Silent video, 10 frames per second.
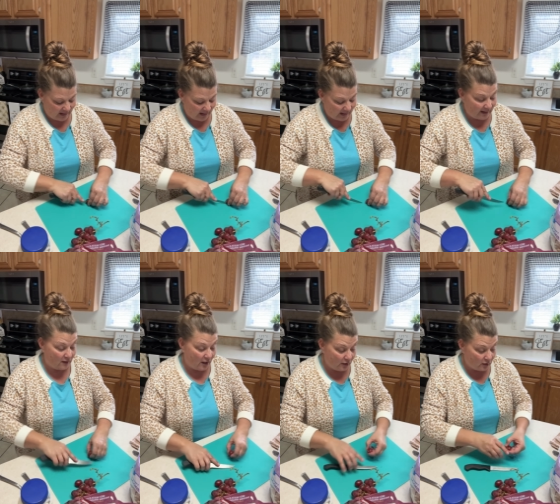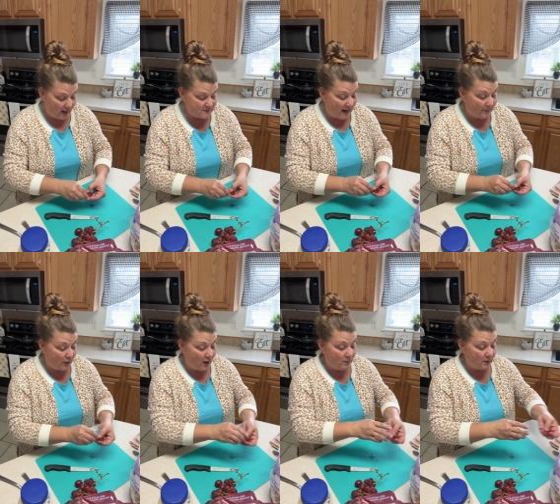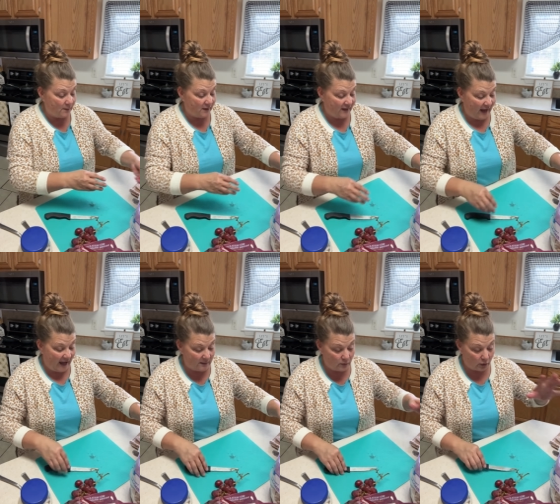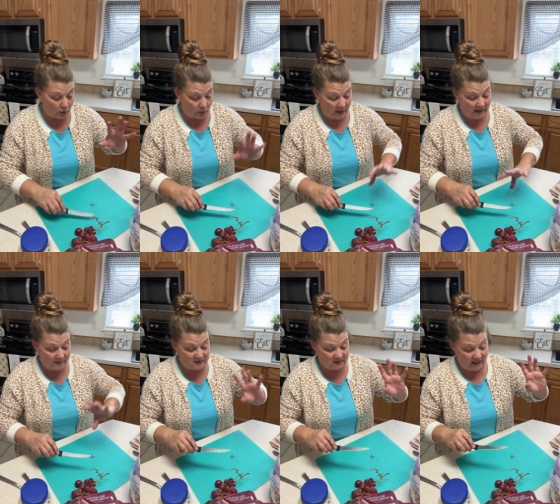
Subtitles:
I like a lot of grapes. I probably add more grapes